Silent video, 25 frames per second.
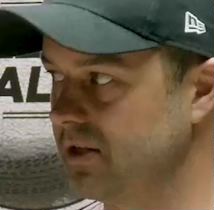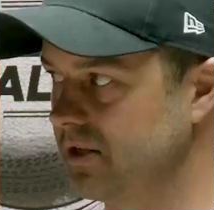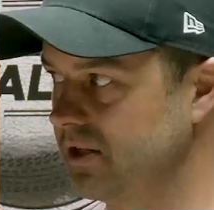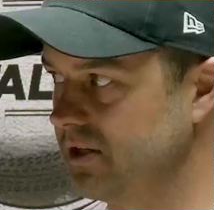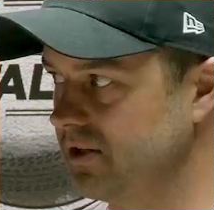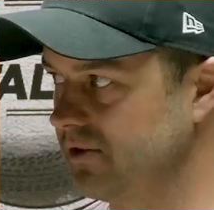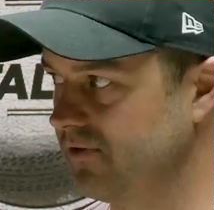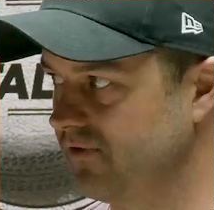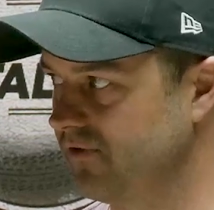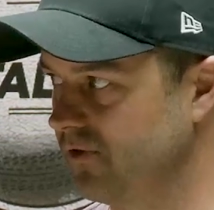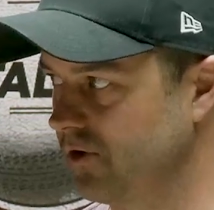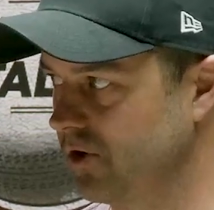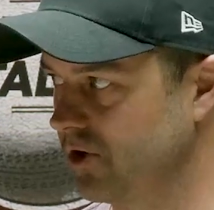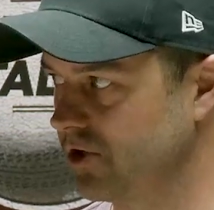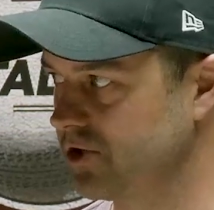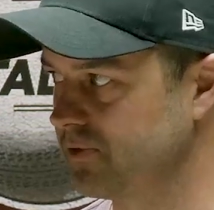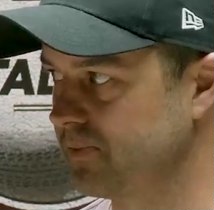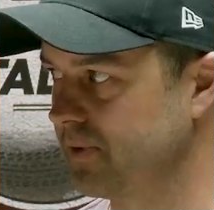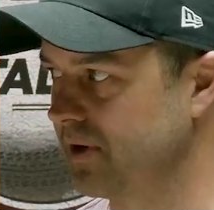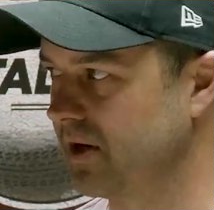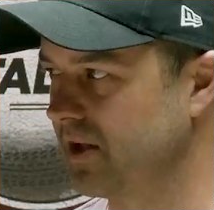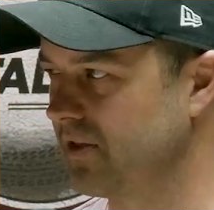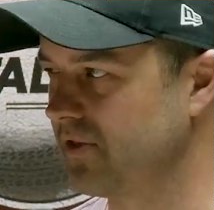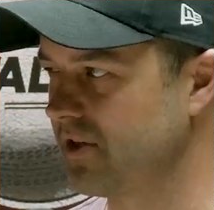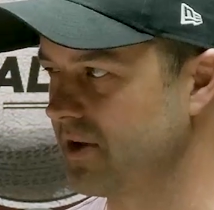particularly in his
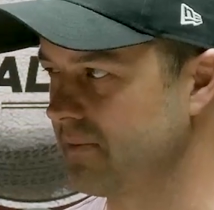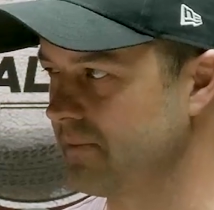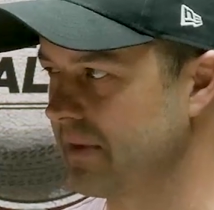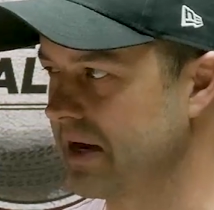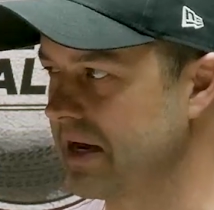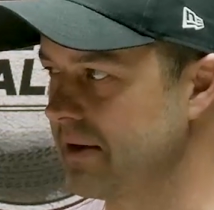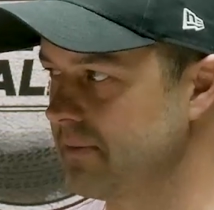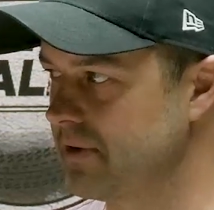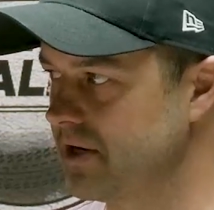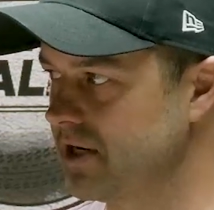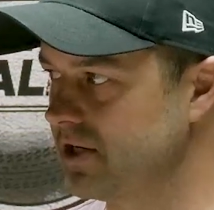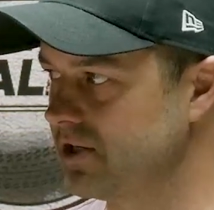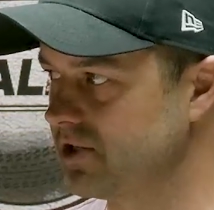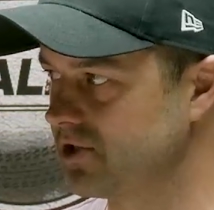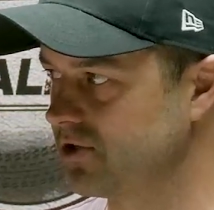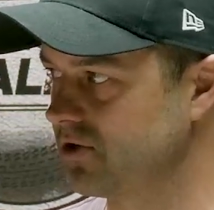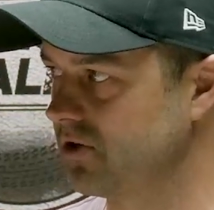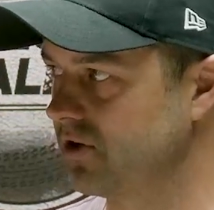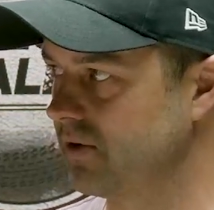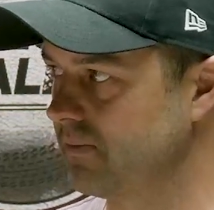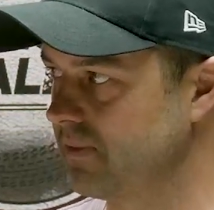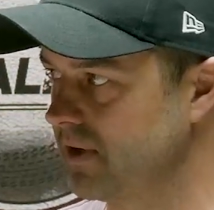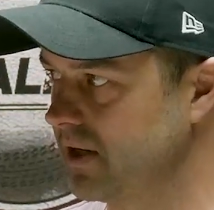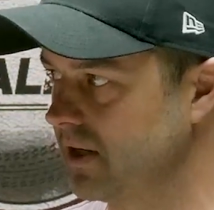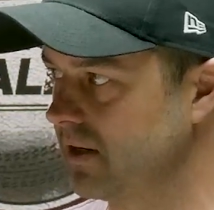first spell. I think maybe he
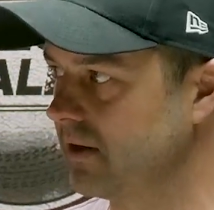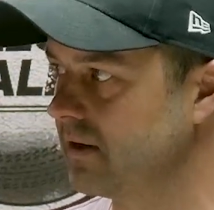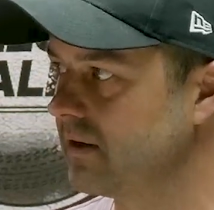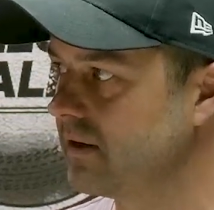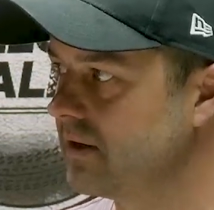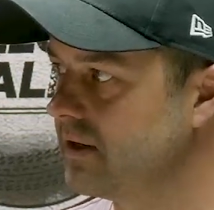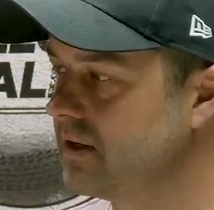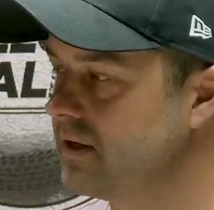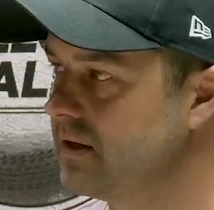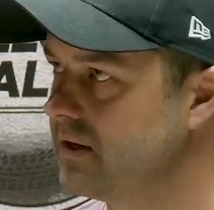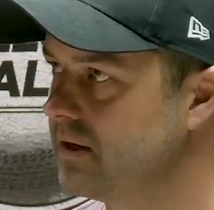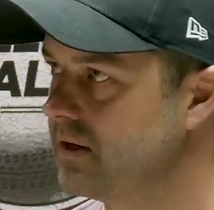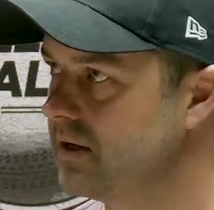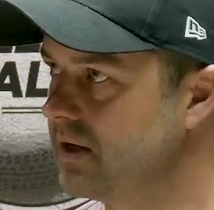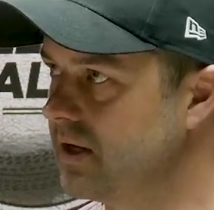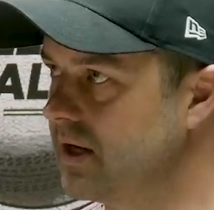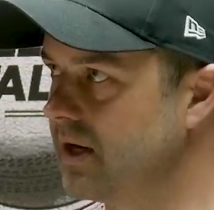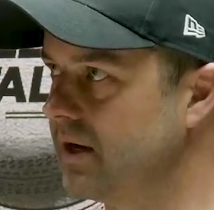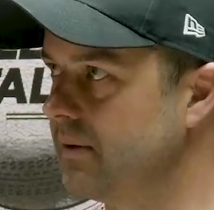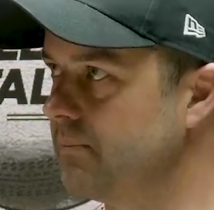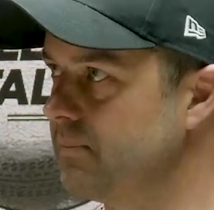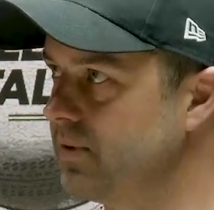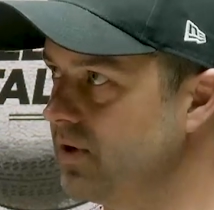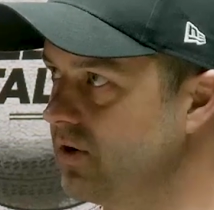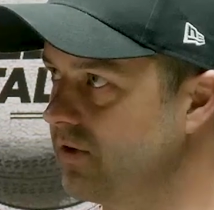just got a bit
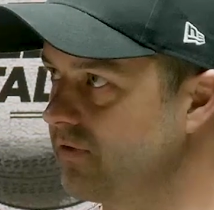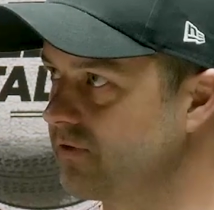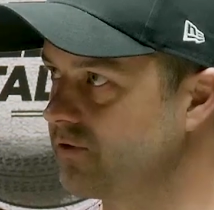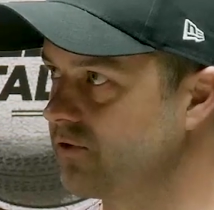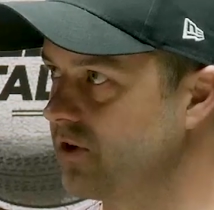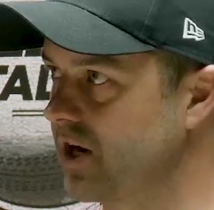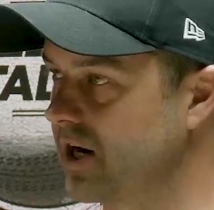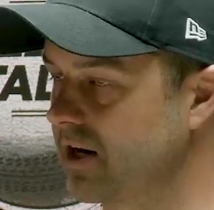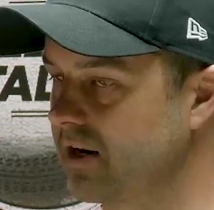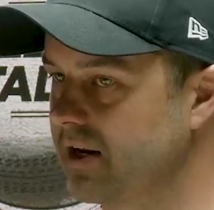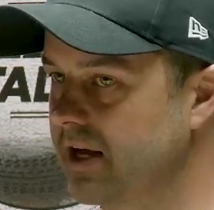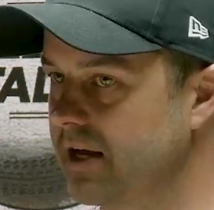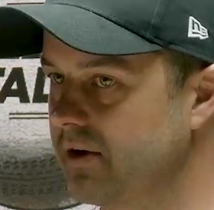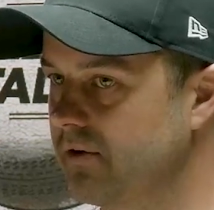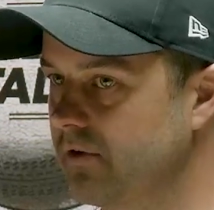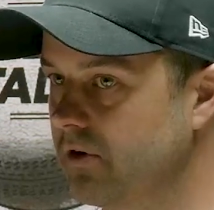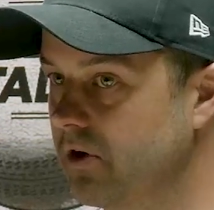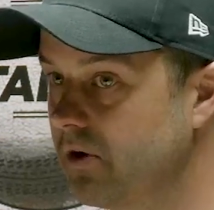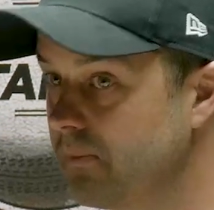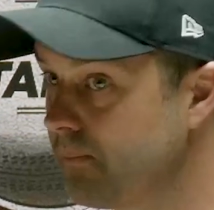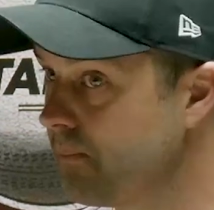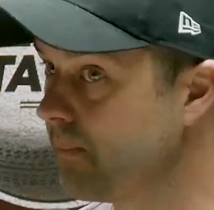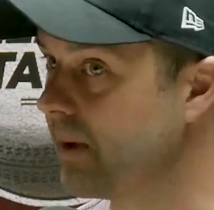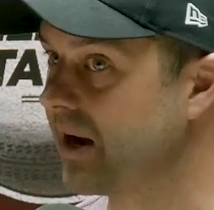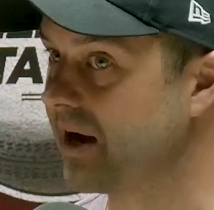off track
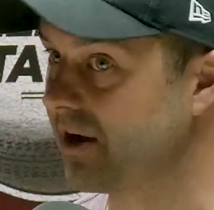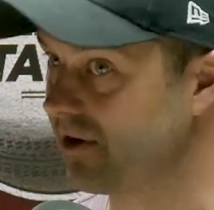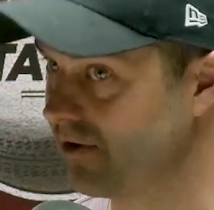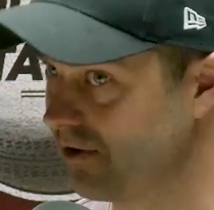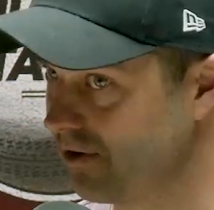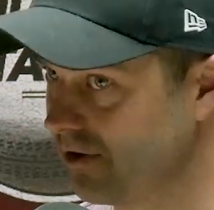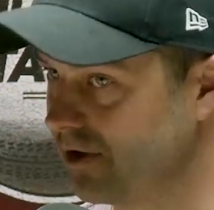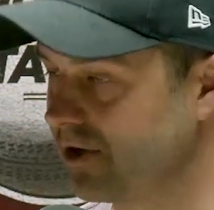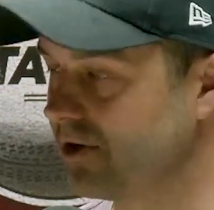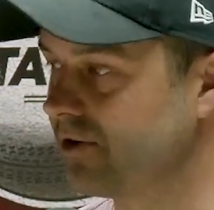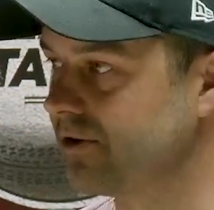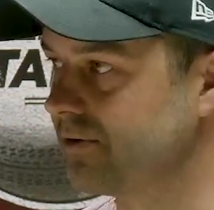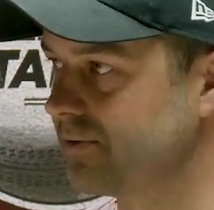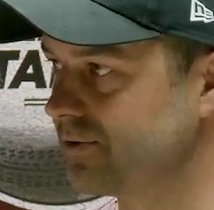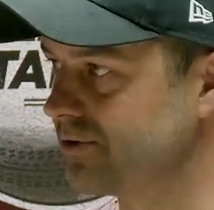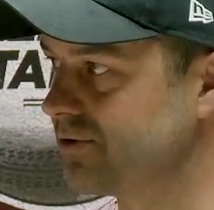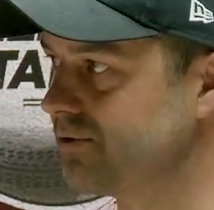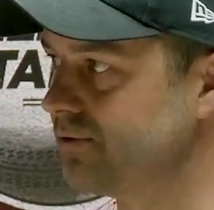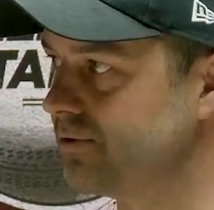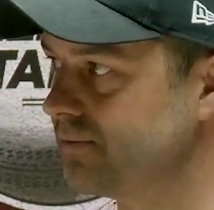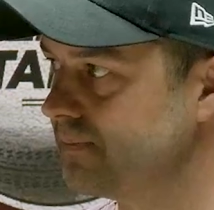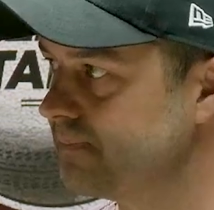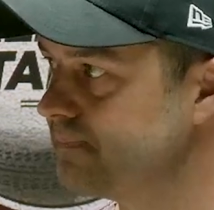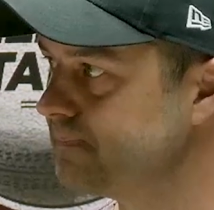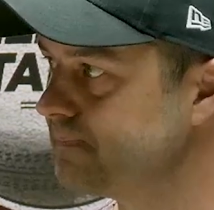later on, but early on it
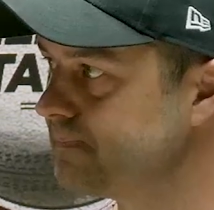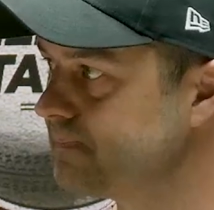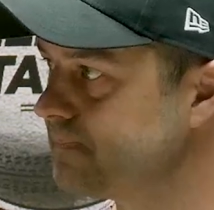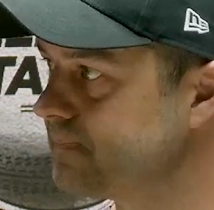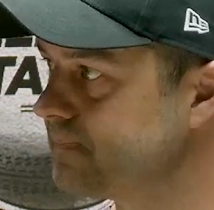was good.